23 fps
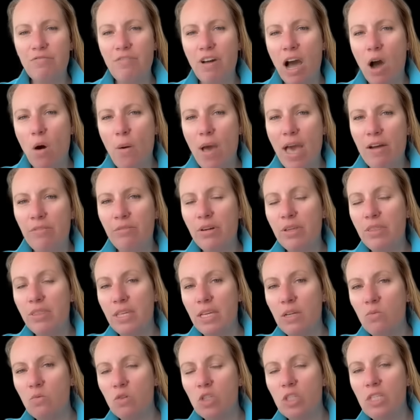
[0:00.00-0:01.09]
how
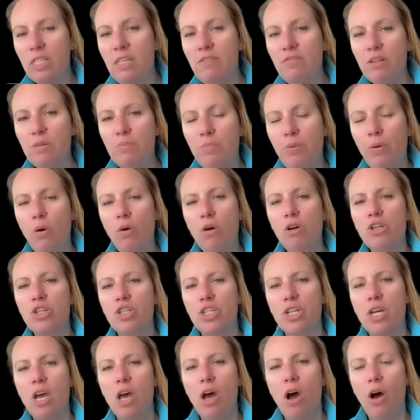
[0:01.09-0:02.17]
everything was even
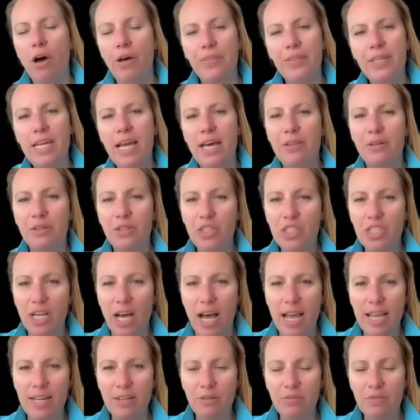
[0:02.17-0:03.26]
pushed on the other
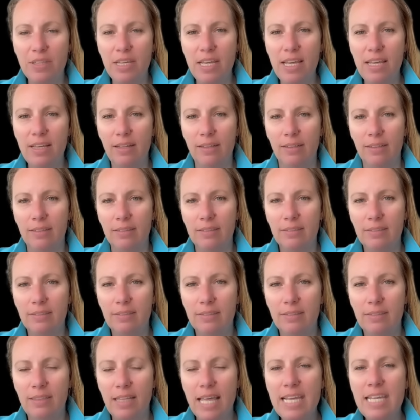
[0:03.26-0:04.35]
side of the hill,
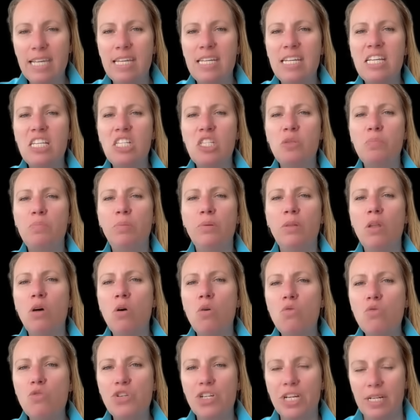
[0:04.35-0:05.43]
like an
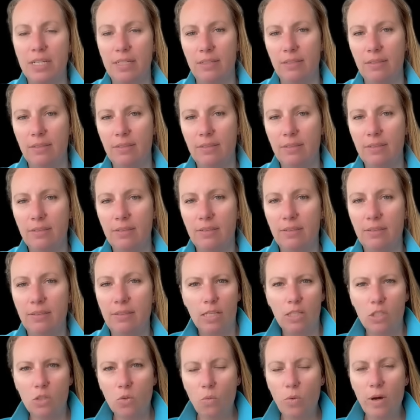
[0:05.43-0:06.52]
explosion.
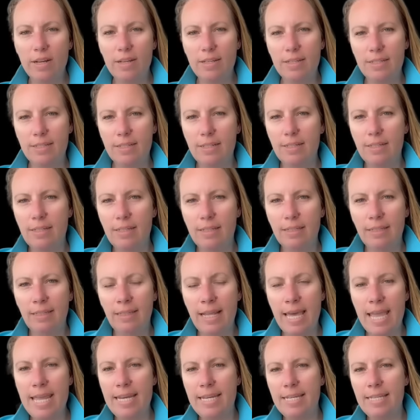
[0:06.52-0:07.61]
So what is the
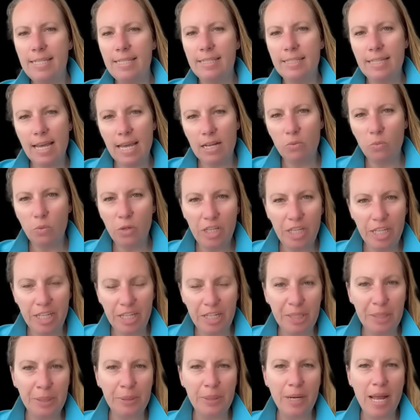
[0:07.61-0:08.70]
latest that we
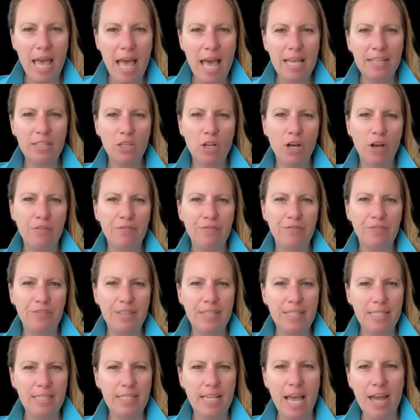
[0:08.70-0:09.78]
hear as of
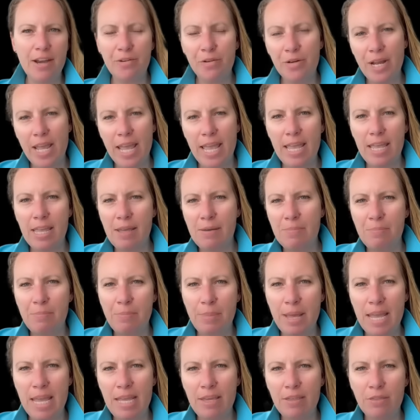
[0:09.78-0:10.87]
Saturday,
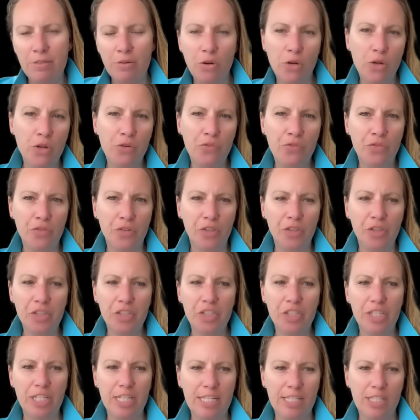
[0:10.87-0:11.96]
May
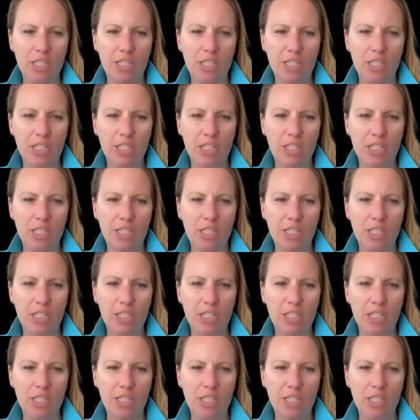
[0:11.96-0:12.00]
31st in